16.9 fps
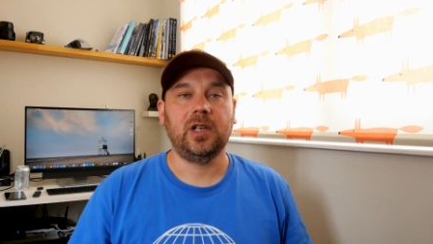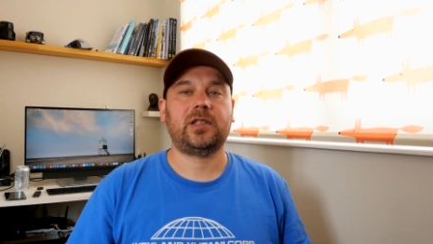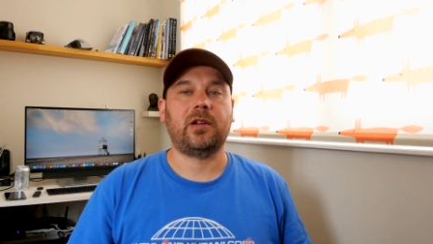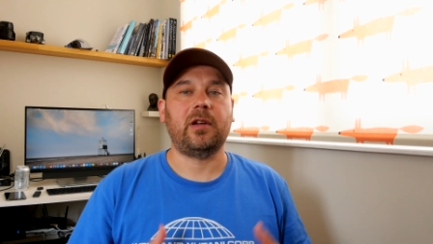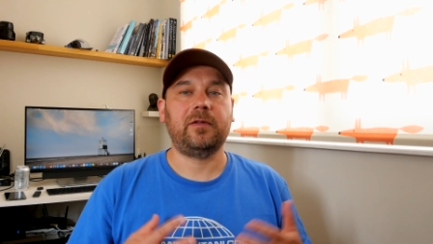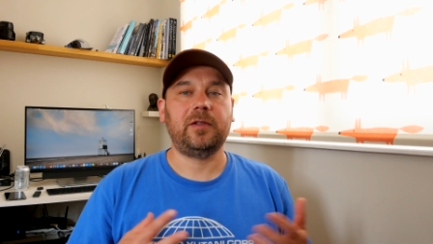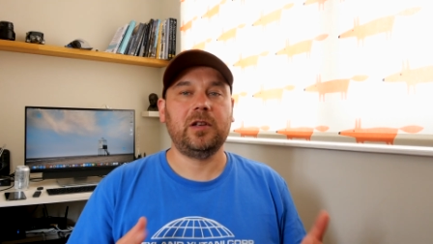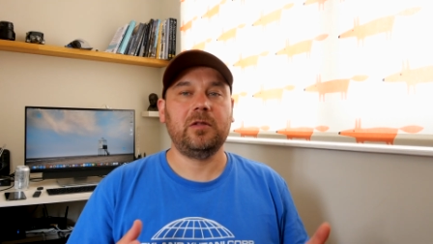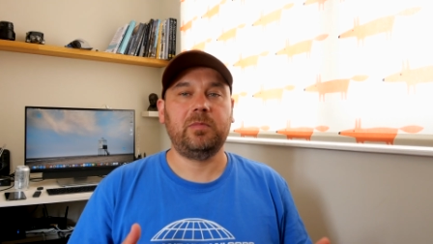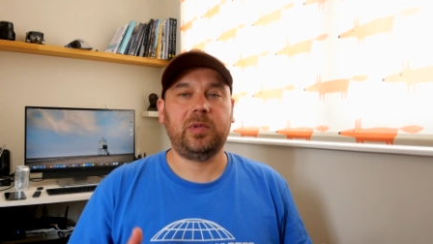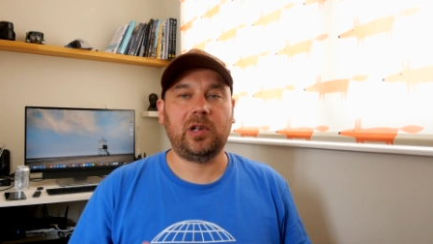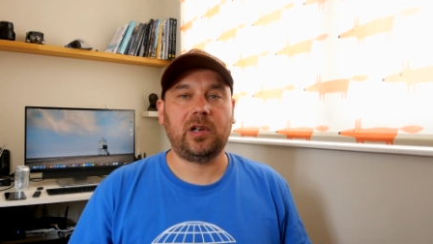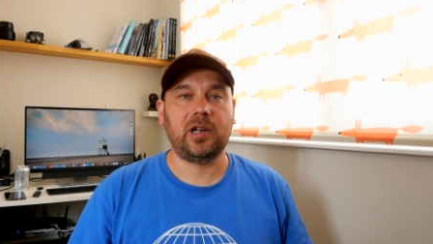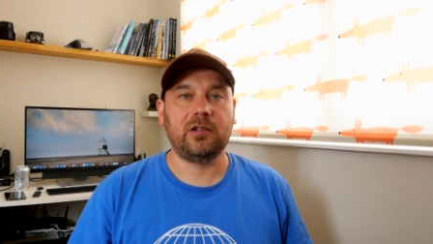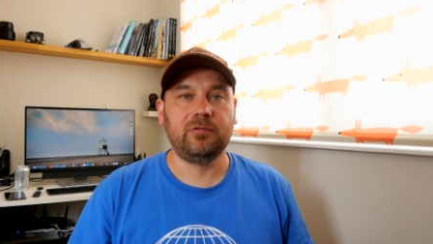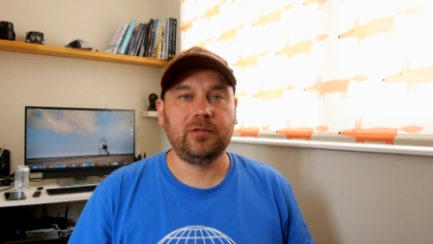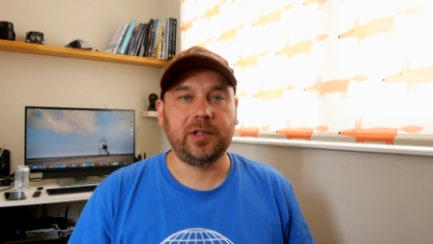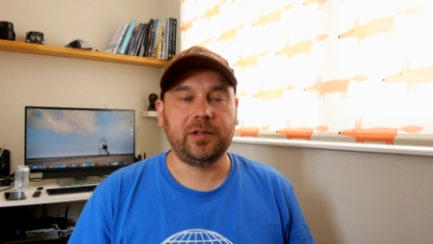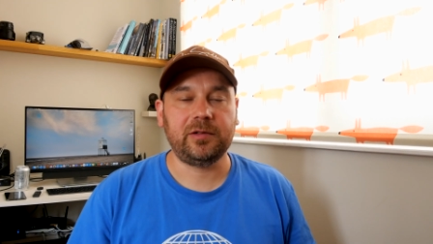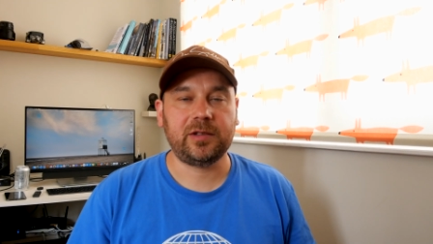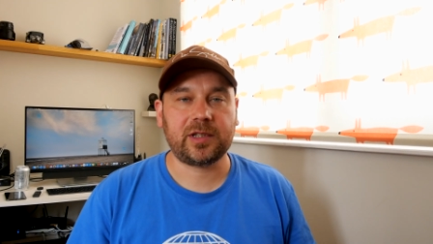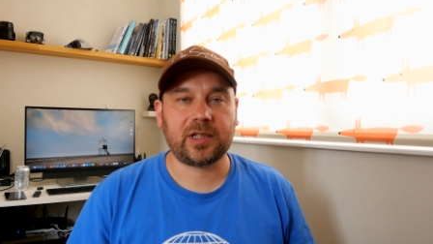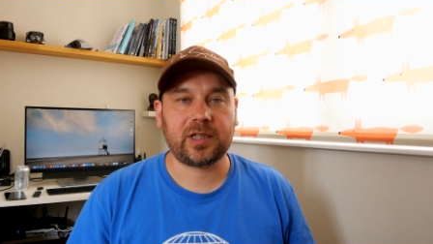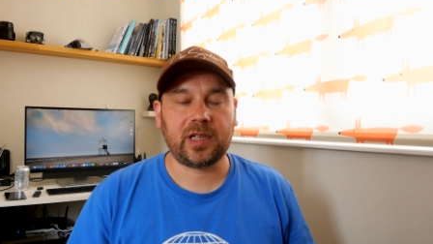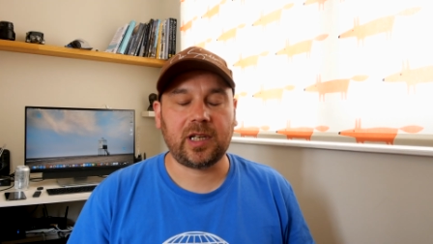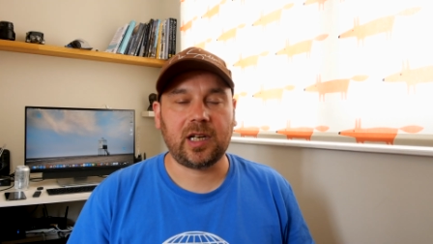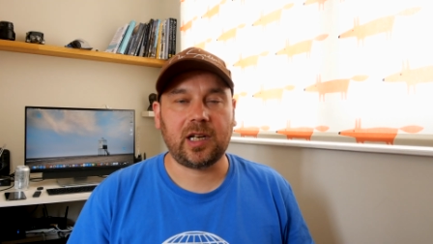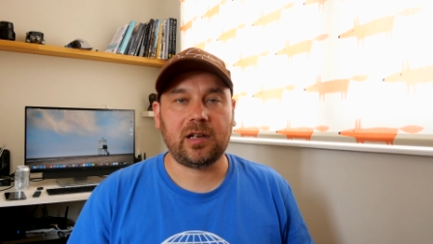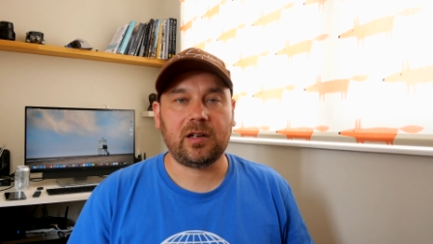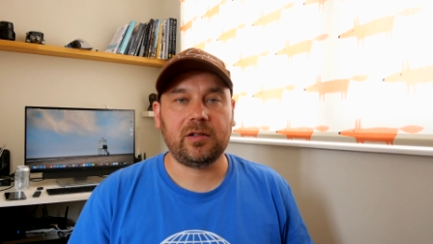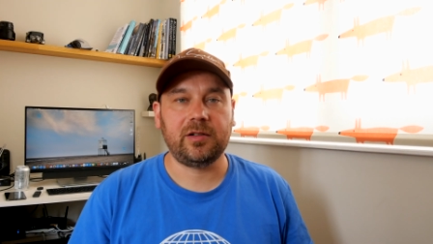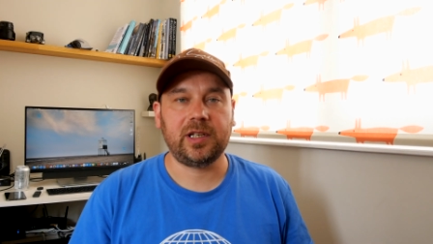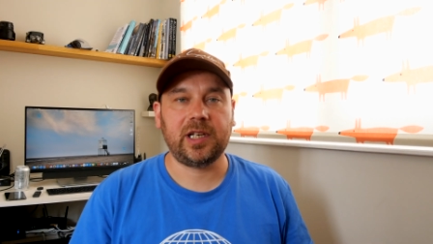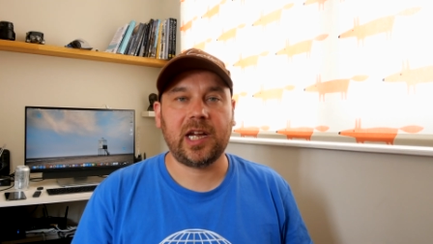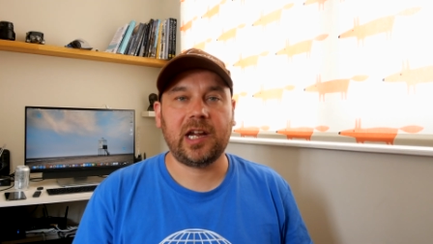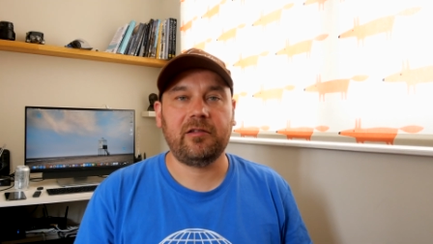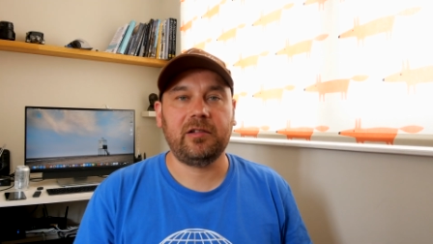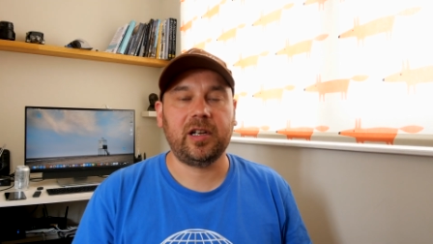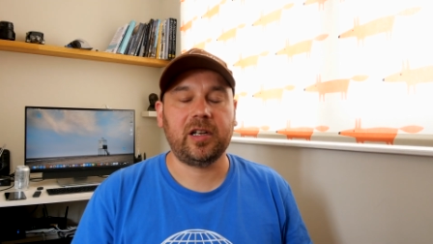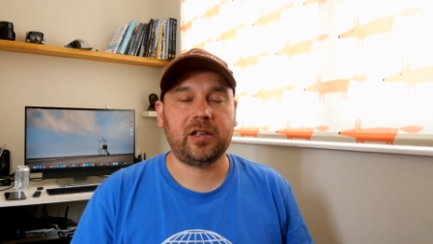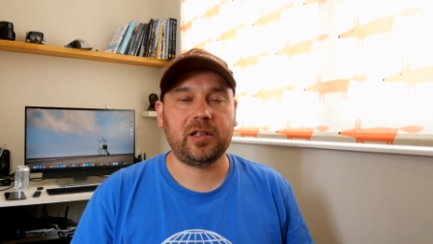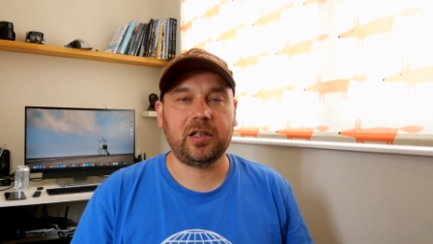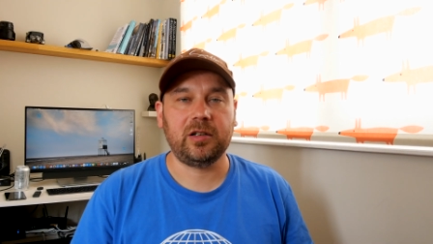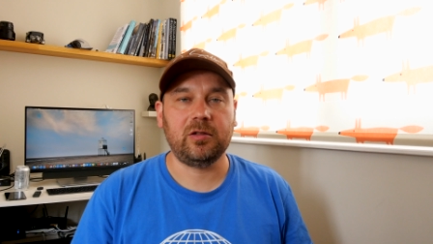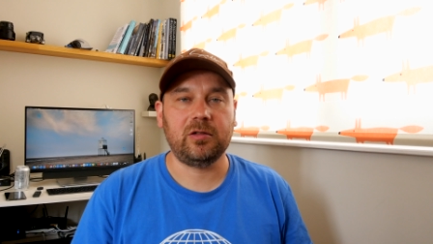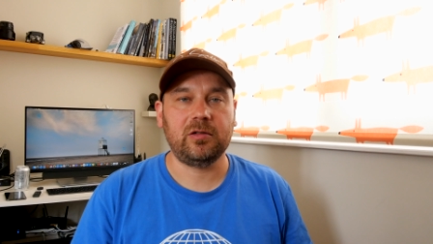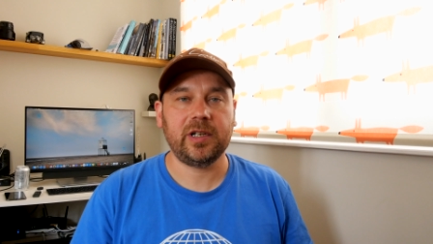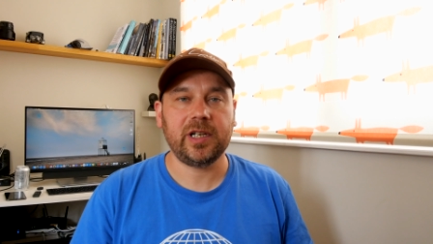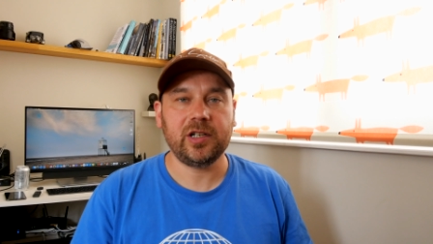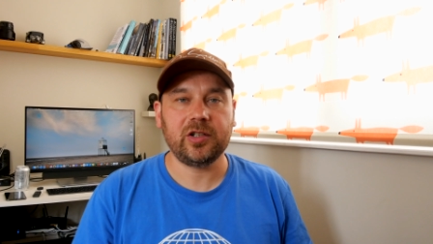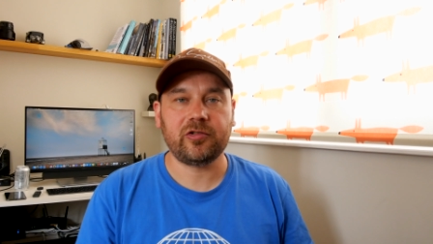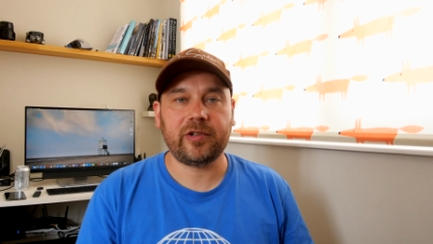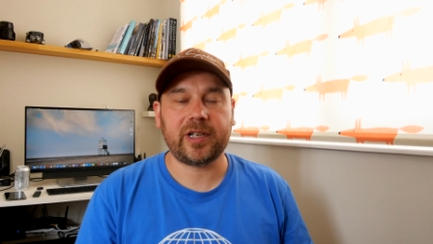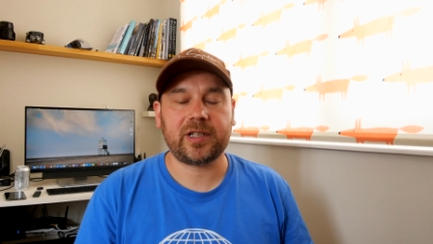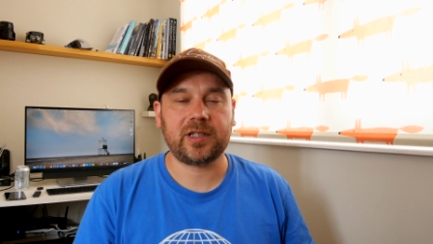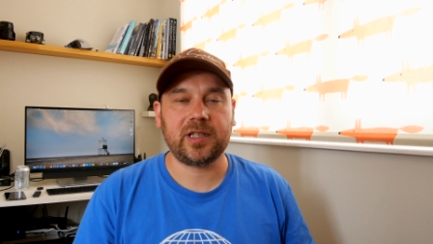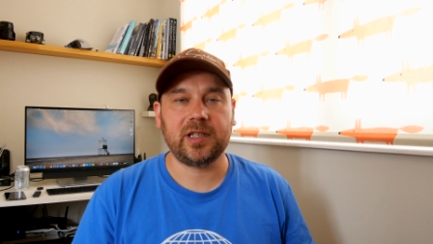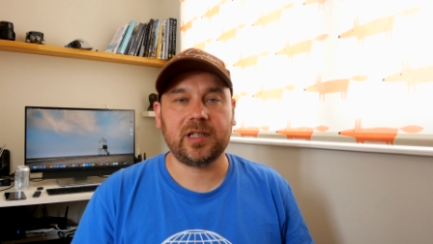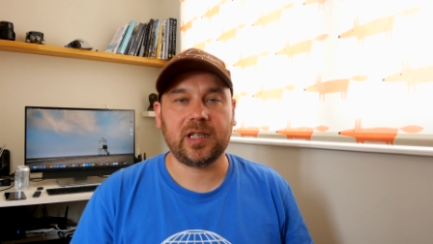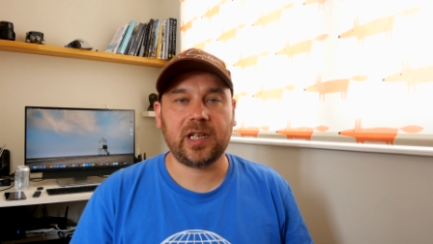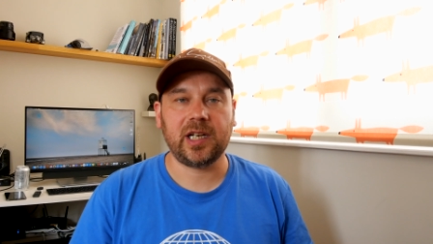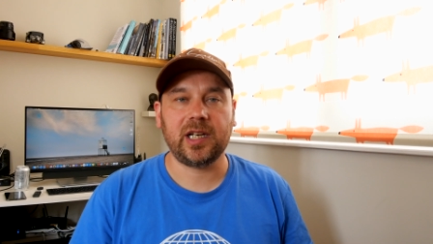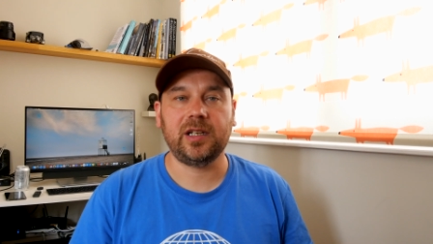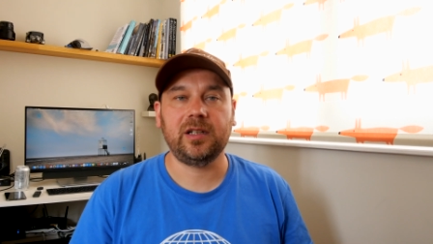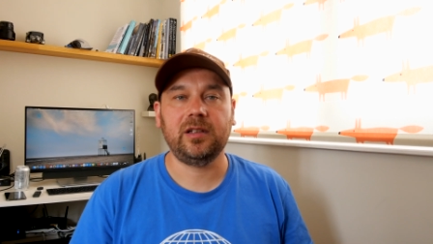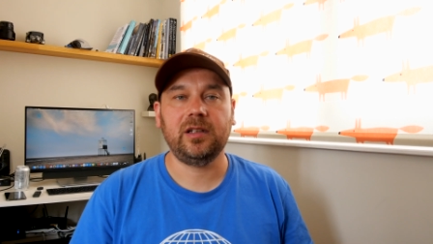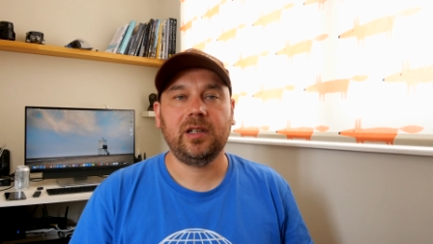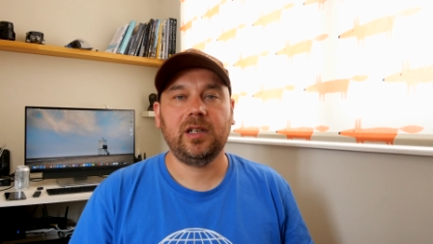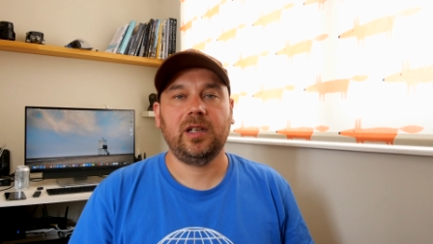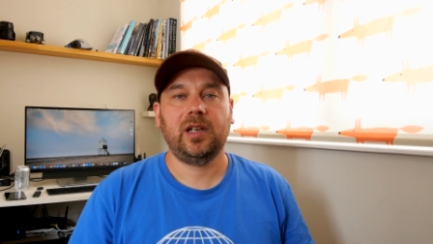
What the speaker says: So if you plot a route on the area that you're interested in,